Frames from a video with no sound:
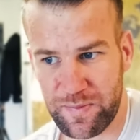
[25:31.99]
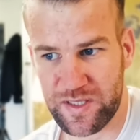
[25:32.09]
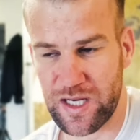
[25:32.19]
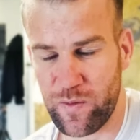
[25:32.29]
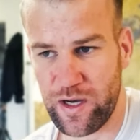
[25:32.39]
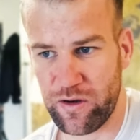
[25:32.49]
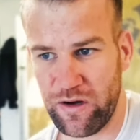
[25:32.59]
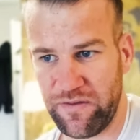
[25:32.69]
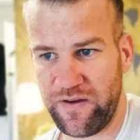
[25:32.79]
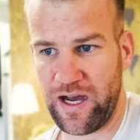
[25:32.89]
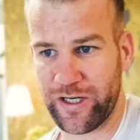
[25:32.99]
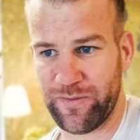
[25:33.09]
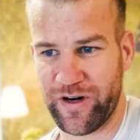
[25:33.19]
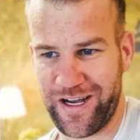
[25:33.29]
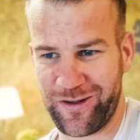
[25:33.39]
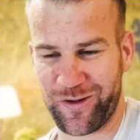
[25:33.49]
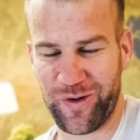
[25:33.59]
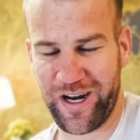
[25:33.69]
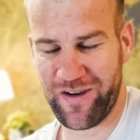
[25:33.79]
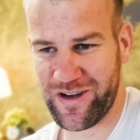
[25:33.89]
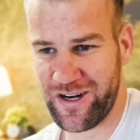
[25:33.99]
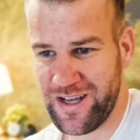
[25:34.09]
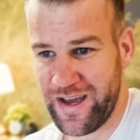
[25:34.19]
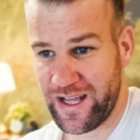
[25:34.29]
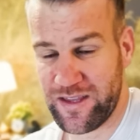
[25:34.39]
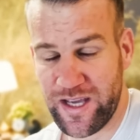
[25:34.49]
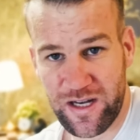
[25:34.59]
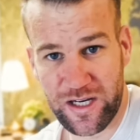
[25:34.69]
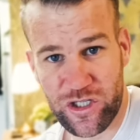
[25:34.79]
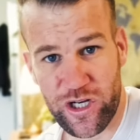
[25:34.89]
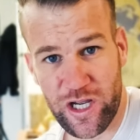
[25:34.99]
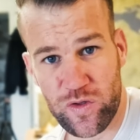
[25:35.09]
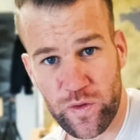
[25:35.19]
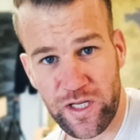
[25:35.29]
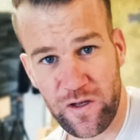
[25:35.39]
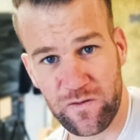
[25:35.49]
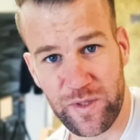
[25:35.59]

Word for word: someone on a farm, right, or whatever, and they in exchange would give me